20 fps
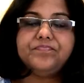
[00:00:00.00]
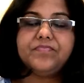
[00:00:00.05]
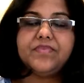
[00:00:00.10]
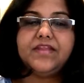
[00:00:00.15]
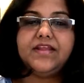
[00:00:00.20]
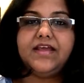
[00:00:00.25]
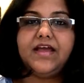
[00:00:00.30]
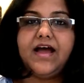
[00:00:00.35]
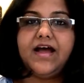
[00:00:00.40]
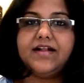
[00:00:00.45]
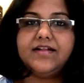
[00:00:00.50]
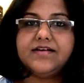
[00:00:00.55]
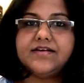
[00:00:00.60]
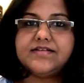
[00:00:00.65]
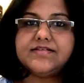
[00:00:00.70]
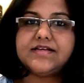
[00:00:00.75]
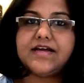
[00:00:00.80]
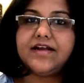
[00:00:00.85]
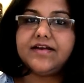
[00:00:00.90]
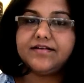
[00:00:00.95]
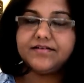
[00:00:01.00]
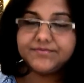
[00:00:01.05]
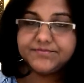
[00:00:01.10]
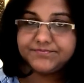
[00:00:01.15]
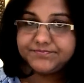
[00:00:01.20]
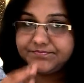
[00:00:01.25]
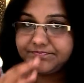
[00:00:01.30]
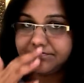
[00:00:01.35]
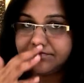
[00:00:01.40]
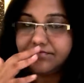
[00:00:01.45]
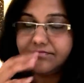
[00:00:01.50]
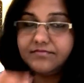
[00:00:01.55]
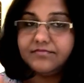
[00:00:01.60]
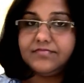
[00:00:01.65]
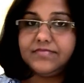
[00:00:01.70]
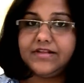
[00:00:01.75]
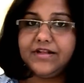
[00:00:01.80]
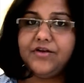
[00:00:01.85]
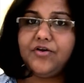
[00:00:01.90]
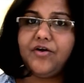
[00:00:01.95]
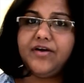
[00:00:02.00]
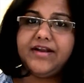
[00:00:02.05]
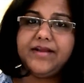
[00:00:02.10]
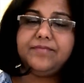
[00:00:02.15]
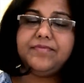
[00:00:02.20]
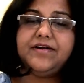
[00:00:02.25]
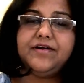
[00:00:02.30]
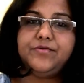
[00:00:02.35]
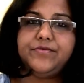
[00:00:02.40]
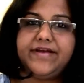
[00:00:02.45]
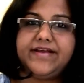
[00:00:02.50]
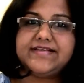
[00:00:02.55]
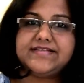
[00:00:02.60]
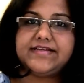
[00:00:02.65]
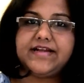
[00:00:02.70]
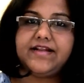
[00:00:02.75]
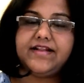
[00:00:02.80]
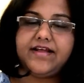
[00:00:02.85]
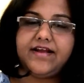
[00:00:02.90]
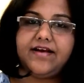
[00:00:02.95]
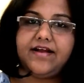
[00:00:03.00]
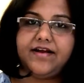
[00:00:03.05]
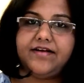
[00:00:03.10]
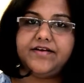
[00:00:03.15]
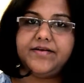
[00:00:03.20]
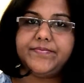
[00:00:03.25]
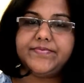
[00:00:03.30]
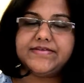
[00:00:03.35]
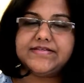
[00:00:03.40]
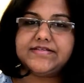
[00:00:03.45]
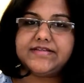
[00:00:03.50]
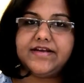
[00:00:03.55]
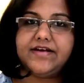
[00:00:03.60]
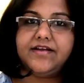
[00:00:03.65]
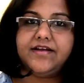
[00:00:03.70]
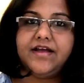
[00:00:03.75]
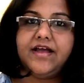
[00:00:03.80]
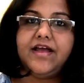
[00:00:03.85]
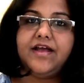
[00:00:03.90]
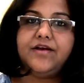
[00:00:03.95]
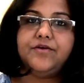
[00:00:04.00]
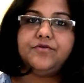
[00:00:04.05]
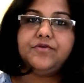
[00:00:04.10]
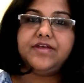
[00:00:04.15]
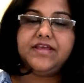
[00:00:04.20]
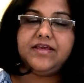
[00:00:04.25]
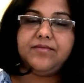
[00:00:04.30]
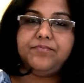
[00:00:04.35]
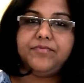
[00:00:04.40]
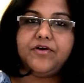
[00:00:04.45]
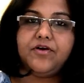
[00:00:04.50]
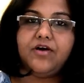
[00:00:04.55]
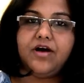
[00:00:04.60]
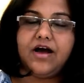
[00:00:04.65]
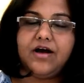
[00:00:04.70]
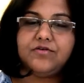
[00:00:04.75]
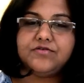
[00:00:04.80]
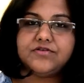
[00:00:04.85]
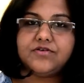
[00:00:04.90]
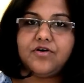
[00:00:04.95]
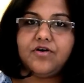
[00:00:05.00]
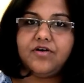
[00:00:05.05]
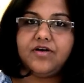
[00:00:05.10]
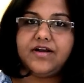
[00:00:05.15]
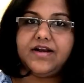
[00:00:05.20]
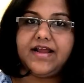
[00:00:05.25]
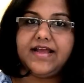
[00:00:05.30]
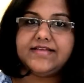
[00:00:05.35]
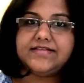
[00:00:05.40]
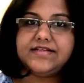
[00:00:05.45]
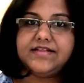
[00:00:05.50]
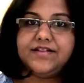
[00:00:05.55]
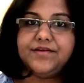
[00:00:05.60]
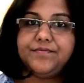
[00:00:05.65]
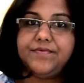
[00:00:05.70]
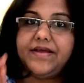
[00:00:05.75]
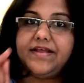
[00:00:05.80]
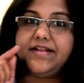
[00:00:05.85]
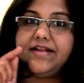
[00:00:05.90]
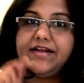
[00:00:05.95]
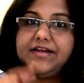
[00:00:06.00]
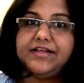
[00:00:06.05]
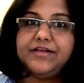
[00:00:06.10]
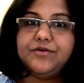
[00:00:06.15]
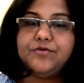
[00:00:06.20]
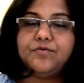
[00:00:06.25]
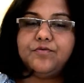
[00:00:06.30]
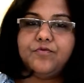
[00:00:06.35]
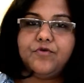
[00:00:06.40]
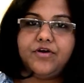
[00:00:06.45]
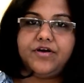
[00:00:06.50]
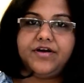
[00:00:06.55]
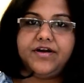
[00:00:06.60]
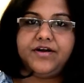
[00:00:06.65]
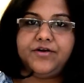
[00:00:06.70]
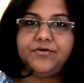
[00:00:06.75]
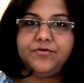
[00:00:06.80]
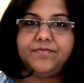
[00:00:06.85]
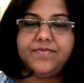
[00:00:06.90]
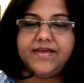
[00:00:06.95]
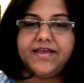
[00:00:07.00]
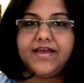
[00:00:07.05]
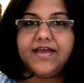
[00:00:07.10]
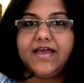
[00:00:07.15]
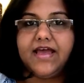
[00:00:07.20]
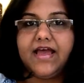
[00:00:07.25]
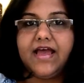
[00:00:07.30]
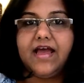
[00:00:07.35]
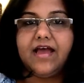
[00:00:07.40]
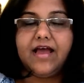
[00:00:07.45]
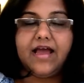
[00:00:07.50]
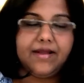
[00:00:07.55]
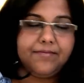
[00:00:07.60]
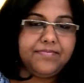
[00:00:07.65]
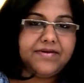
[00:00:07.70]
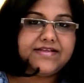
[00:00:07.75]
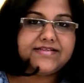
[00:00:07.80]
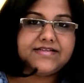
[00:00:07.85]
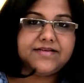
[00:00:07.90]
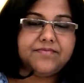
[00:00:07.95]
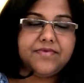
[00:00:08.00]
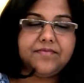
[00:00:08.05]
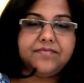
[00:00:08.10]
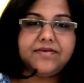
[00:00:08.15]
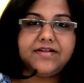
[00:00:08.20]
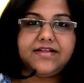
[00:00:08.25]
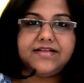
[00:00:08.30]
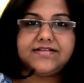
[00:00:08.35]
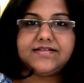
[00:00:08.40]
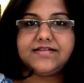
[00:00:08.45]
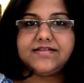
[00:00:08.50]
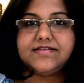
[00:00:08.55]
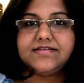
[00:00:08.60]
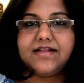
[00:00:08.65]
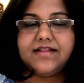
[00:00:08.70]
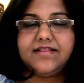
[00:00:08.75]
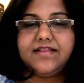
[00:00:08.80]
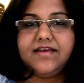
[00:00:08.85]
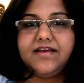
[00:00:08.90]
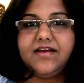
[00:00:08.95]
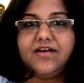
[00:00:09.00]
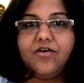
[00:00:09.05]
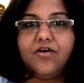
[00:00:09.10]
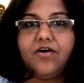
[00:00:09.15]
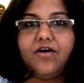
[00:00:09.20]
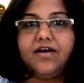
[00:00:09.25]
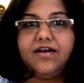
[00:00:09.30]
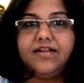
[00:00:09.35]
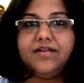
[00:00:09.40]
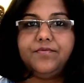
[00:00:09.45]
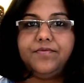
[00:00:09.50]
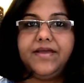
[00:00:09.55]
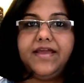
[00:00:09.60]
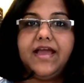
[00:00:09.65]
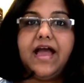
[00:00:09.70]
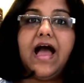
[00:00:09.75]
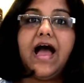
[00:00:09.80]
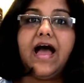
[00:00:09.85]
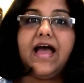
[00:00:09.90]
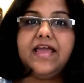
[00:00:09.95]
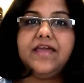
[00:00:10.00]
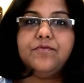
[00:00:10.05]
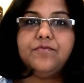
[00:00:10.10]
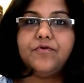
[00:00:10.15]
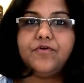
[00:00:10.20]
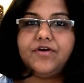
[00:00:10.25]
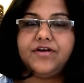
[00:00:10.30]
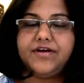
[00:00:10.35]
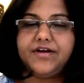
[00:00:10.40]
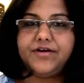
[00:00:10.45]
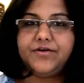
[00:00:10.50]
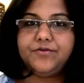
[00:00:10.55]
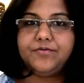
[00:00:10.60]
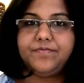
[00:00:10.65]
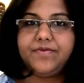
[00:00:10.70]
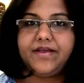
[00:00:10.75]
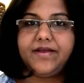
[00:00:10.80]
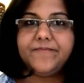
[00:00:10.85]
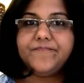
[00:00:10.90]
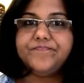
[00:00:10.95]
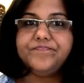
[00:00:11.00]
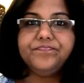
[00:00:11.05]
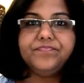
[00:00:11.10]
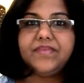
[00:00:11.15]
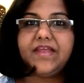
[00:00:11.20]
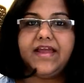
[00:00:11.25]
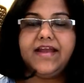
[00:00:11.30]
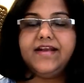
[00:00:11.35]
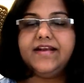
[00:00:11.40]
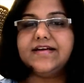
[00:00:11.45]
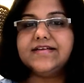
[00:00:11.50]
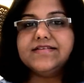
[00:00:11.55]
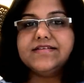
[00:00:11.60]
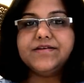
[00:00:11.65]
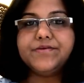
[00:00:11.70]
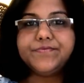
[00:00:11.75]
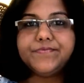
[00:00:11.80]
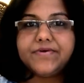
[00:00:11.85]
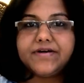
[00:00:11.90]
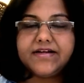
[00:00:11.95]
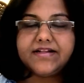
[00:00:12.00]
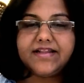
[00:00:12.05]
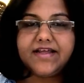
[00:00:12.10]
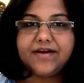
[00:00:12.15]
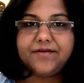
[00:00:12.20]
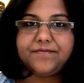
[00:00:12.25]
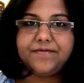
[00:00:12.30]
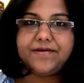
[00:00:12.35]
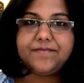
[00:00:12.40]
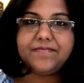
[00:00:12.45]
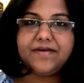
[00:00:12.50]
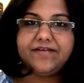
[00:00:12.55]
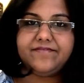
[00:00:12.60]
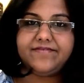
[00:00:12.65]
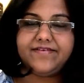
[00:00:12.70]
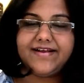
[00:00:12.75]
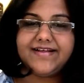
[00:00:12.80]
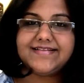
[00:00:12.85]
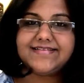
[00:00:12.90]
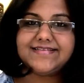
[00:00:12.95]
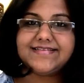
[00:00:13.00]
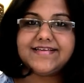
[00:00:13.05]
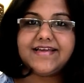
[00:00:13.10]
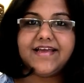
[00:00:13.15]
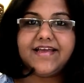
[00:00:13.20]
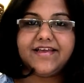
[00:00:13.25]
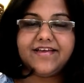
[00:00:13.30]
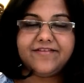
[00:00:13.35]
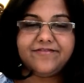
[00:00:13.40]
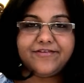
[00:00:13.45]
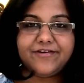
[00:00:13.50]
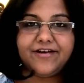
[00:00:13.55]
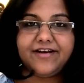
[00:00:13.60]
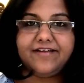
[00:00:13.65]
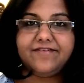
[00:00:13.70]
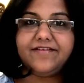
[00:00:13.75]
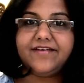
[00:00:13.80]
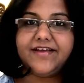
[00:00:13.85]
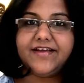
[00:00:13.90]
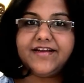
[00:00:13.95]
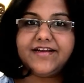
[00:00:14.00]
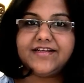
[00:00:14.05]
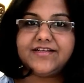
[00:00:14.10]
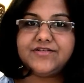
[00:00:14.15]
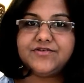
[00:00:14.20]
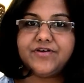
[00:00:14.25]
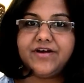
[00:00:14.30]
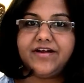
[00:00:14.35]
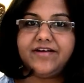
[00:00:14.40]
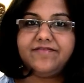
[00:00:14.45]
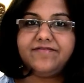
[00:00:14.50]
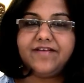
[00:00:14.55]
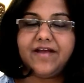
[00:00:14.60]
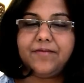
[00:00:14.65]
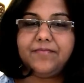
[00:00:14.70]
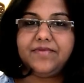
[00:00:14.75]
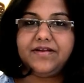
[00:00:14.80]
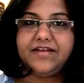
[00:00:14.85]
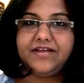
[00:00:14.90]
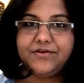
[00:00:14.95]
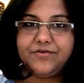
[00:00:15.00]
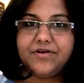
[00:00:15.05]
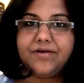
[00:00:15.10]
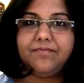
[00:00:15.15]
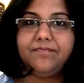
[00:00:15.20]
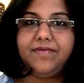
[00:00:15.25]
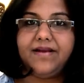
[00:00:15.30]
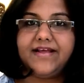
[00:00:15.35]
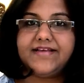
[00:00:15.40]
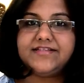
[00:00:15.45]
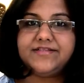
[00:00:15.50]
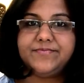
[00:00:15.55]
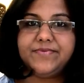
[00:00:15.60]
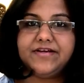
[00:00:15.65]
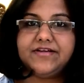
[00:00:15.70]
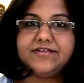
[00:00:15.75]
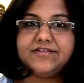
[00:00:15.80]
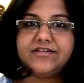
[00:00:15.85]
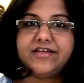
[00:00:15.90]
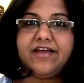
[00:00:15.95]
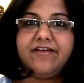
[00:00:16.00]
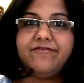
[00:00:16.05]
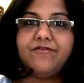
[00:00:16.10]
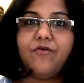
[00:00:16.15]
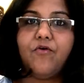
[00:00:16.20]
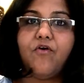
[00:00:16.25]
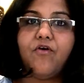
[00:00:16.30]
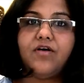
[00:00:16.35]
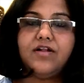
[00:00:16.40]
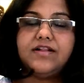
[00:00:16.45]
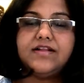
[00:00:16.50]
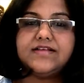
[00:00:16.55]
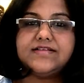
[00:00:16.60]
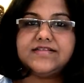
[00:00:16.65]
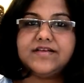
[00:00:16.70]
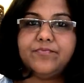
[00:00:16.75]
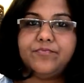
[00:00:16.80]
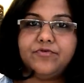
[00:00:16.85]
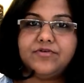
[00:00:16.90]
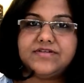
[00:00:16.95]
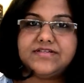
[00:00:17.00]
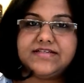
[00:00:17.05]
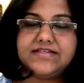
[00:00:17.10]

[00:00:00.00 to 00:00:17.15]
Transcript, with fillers: the others are not able to extend their one hundred percent to keep your house organized in the way that you want it to be. Please remember, this is nothing called the way I want it to be. It doesn't work that way, my friends. If you are living in a joint family, you are blessed because you have all the support